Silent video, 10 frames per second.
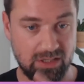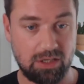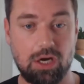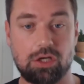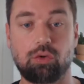
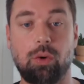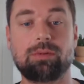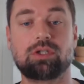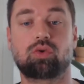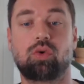The web
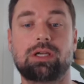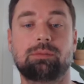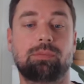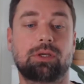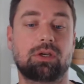is great
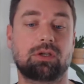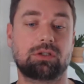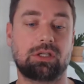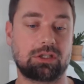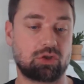because it
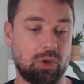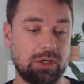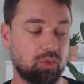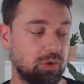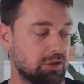has great
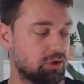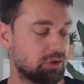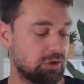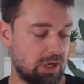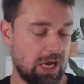reach
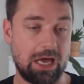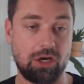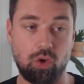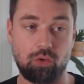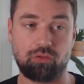and
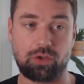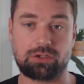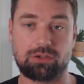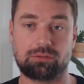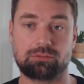low
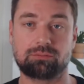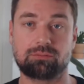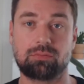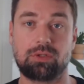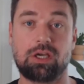friction.
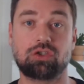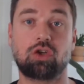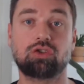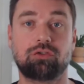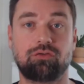It's
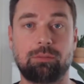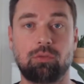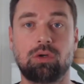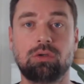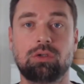also
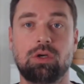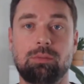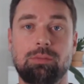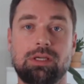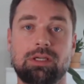ephemeral,
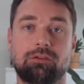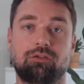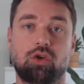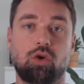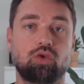meaning if you
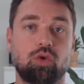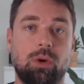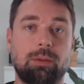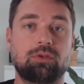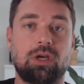go to a
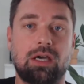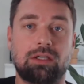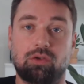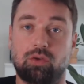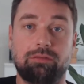website and
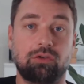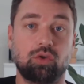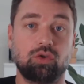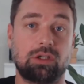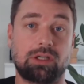you never
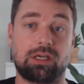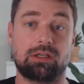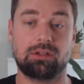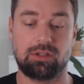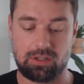use it again,
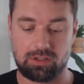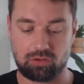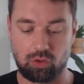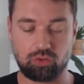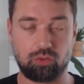
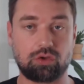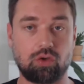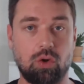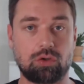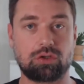those
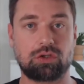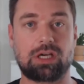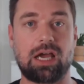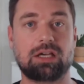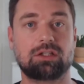resources, the
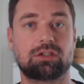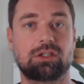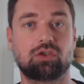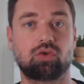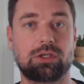cache
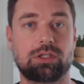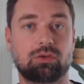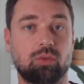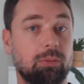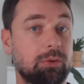entries,
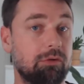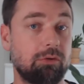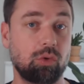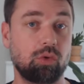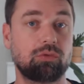will be
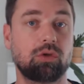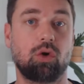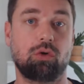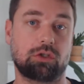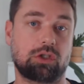removed
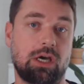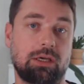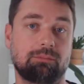over time.